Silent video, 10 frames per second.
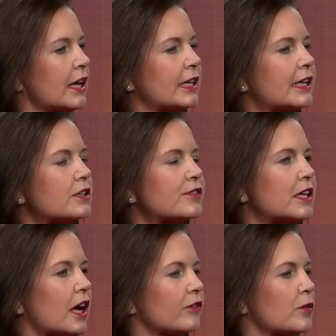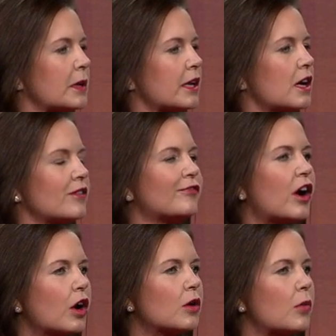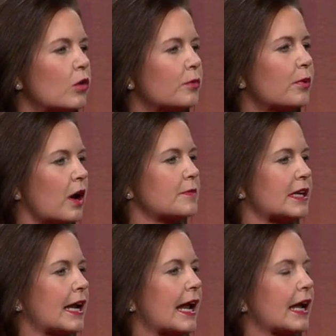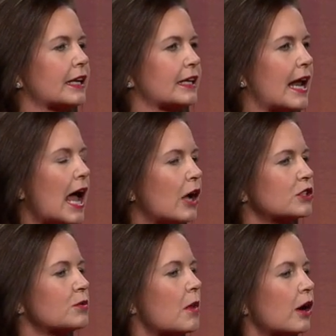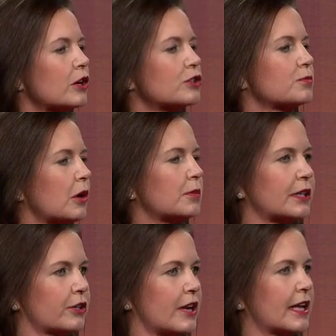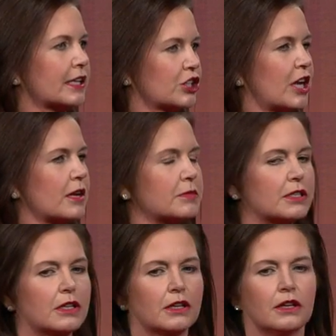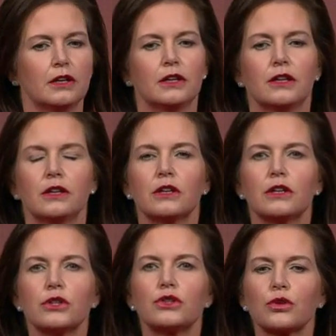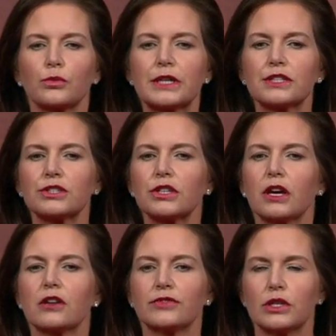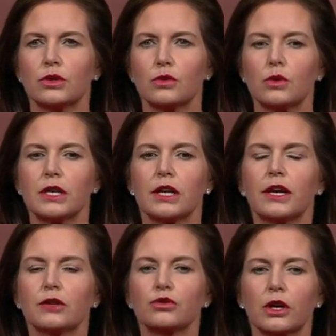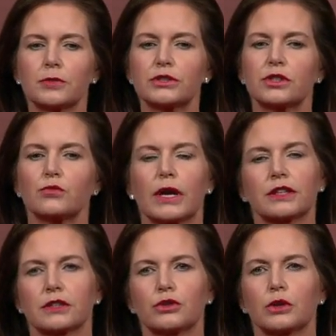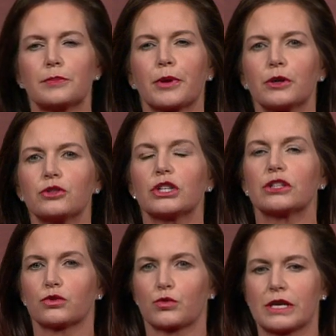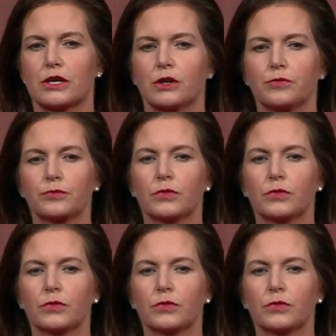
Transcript: and give the government a far more prominent hand in how tomorrow's mobile internet is shaped. The risk of new and troublesome regulatory approach is real.